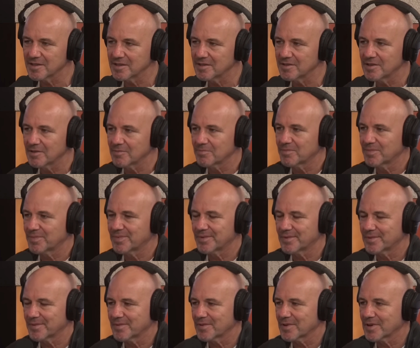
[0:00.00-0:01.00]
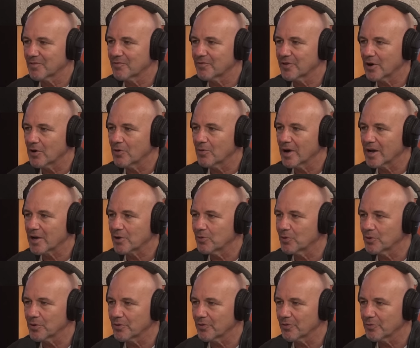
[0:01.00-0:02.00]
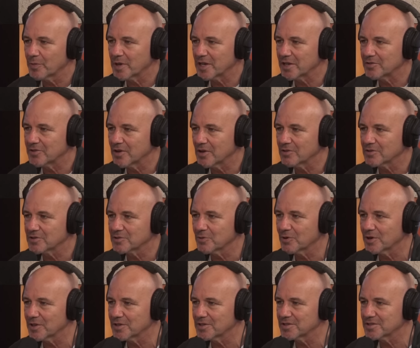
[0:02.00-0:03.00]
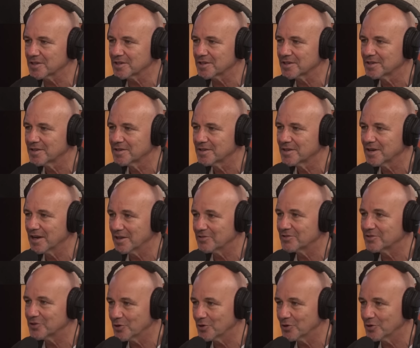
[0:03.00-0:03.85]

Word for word: you, you can throw away a quarter of a million dollars quite easily, and yep.